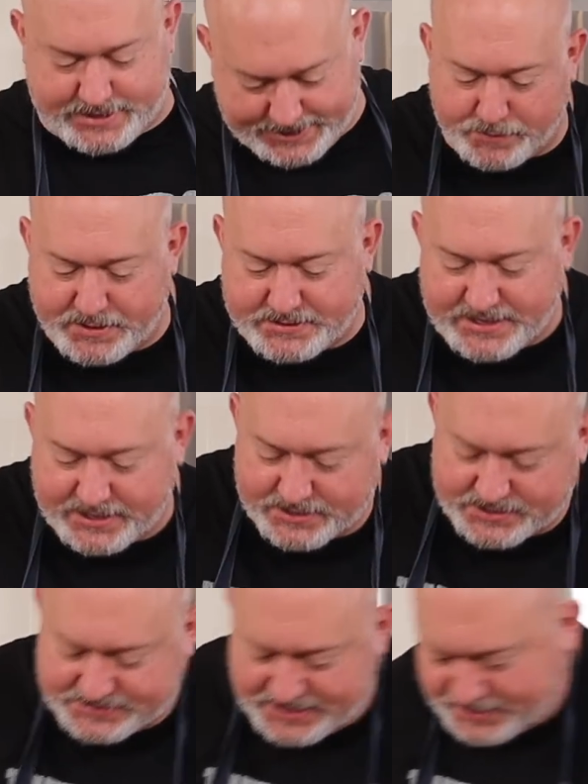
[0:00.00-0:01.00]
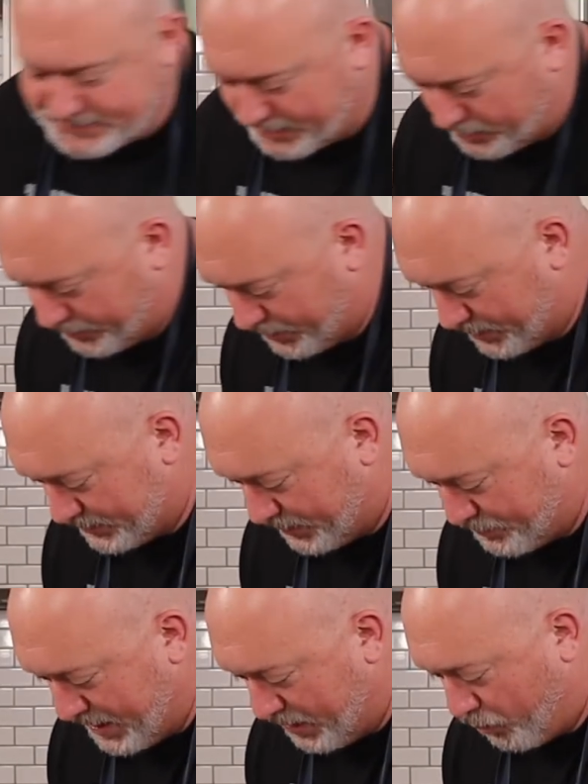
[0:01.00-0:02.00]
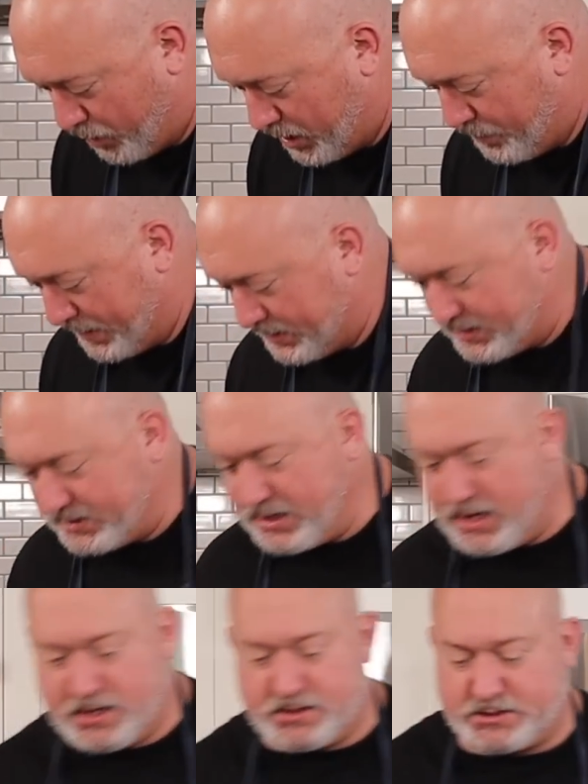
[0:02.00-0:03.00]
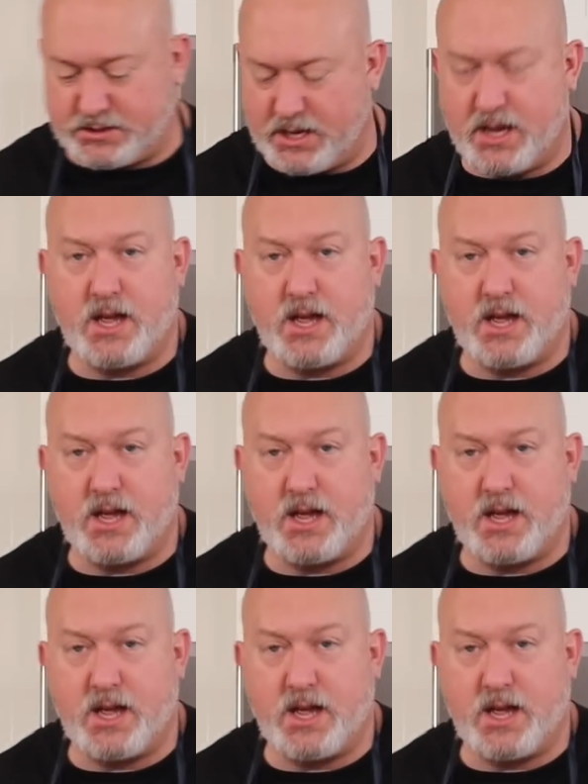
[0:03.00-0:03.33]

But I'm not taking the seeds out on this. I'm not worried about the seeds.